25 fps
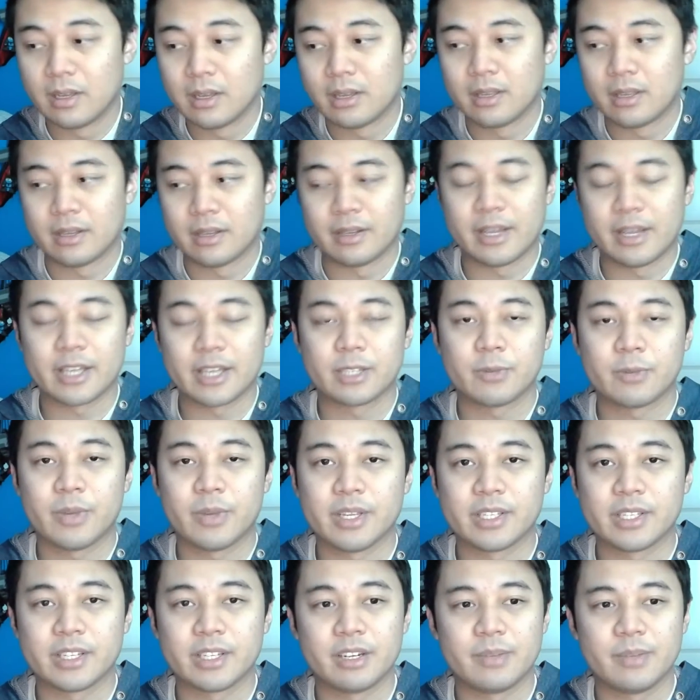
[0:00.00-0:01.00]
next
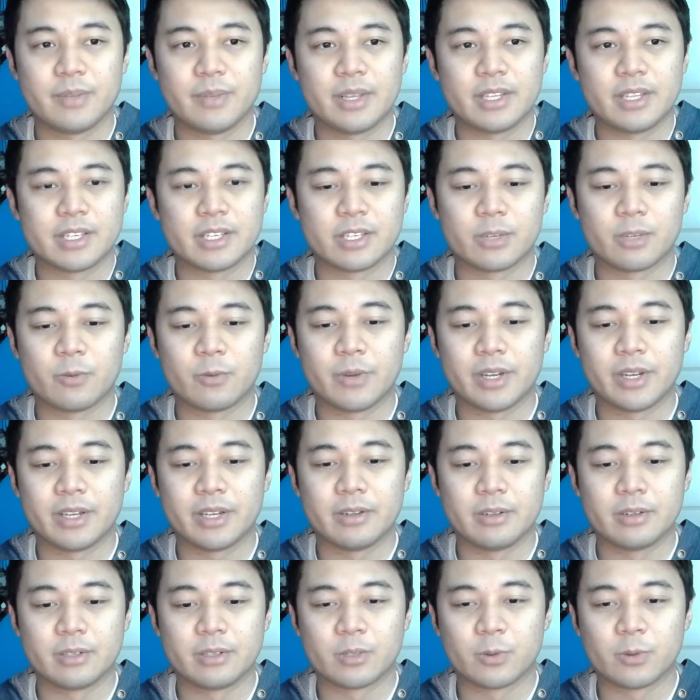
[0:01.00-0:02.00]
week is going to be the Squid
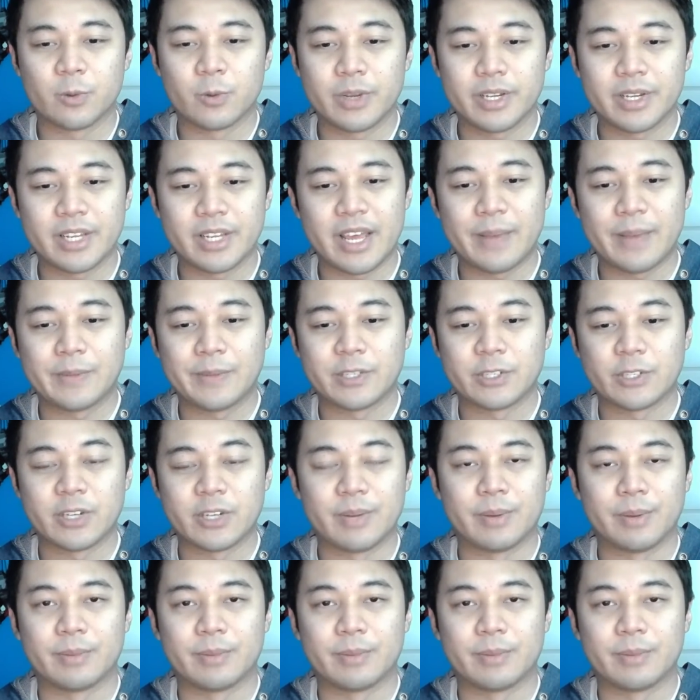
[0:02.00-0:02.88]
Game stream.